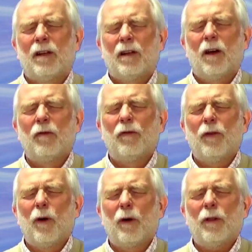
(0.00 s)
come
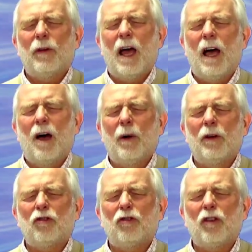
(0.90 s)
forth now
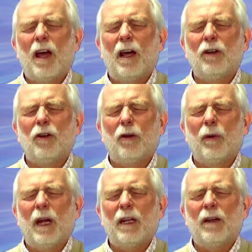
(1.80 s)
and shine your
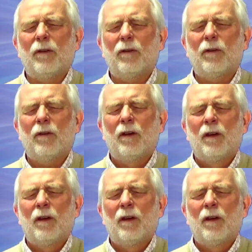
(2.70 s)
radiance